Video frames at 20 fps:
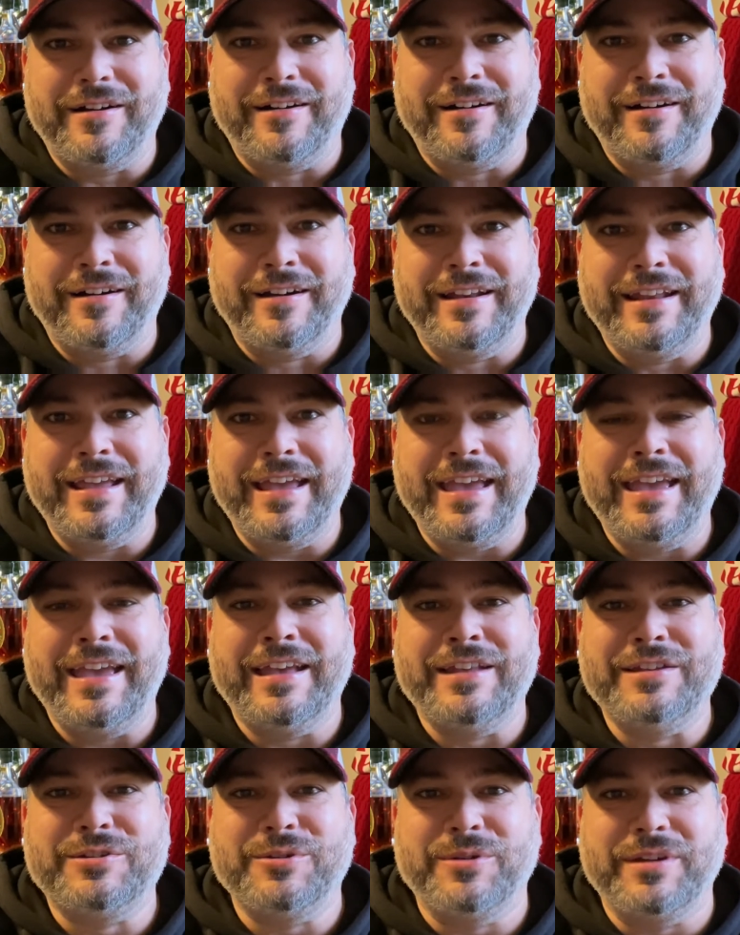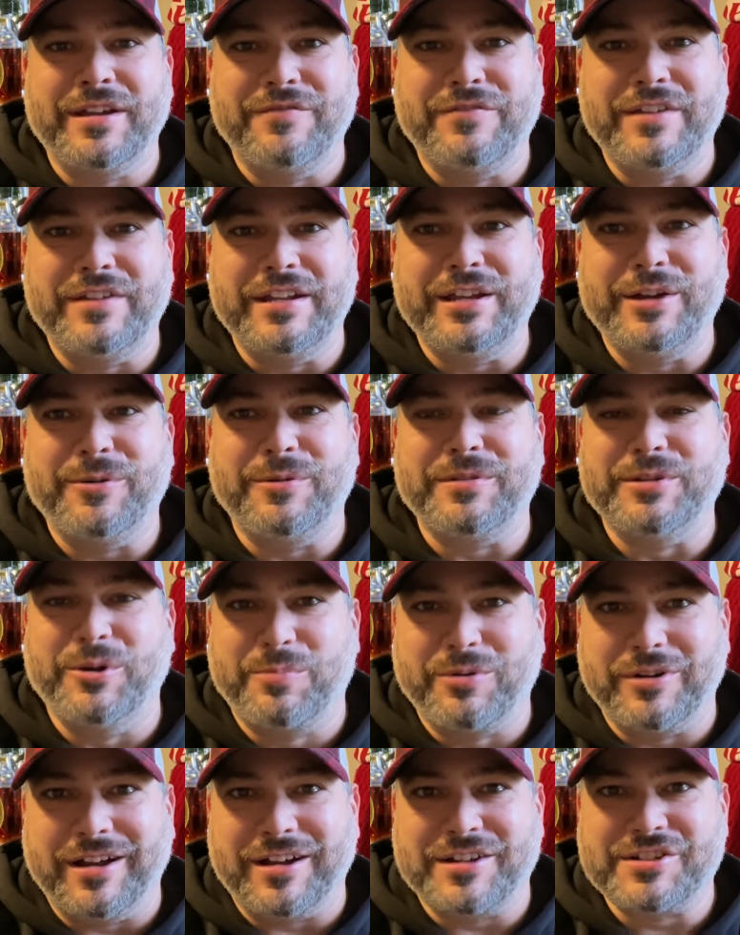on and doing a video with no
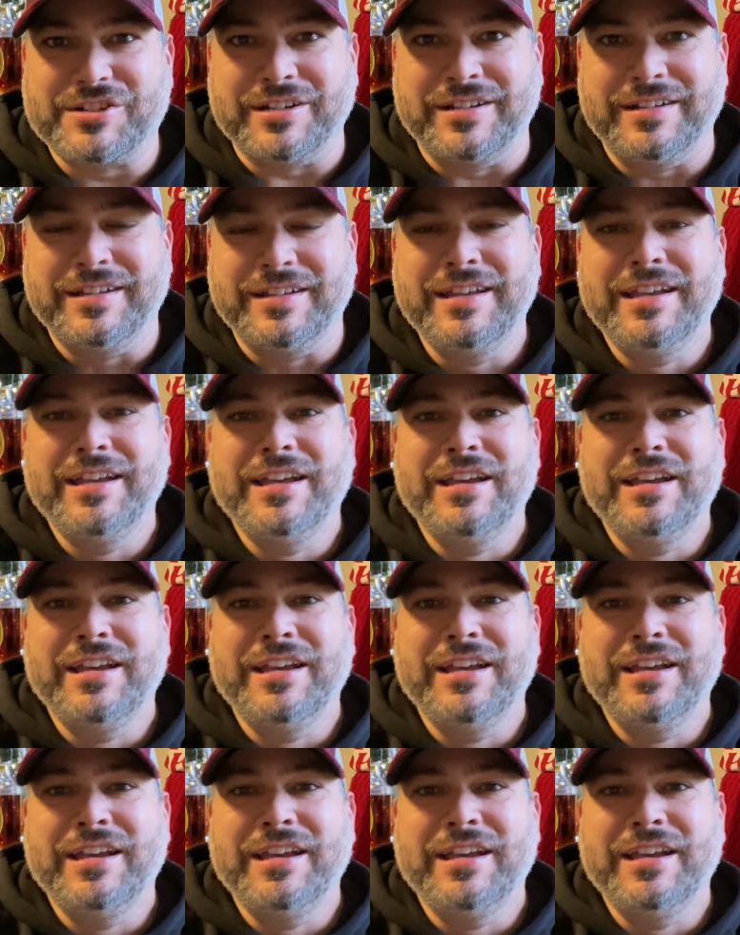production